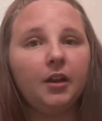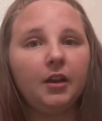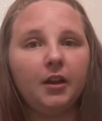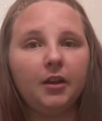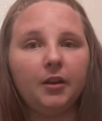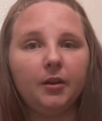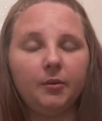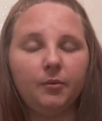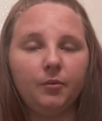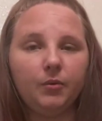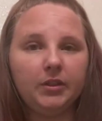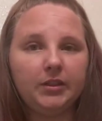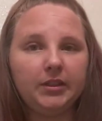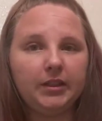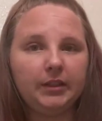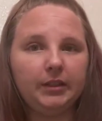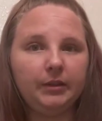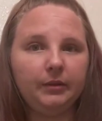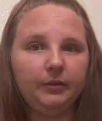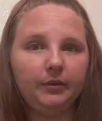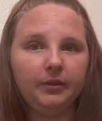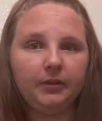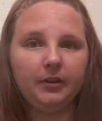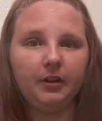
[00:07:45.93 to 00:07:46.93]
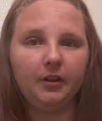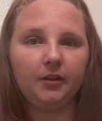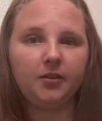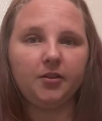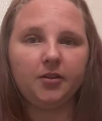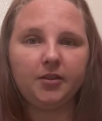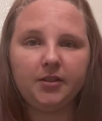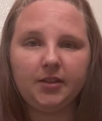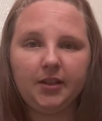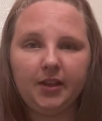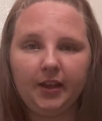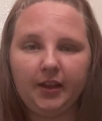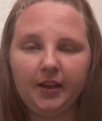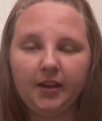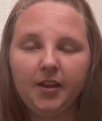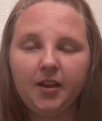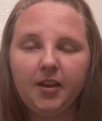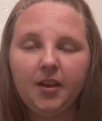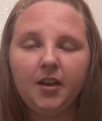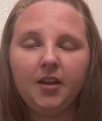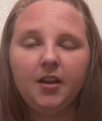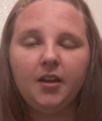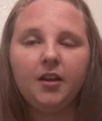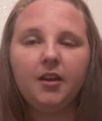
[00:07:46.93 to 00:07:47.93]
once I told the doctors that,
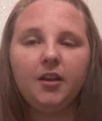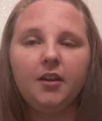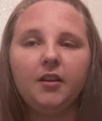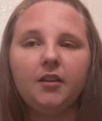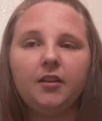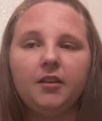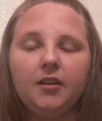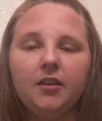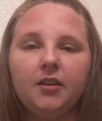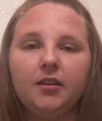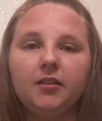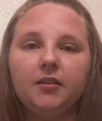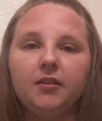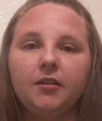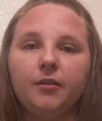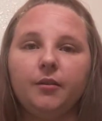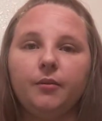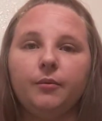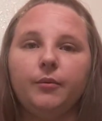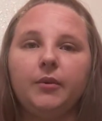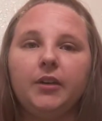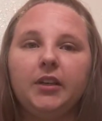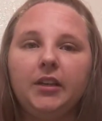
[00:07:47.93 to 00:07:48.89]
then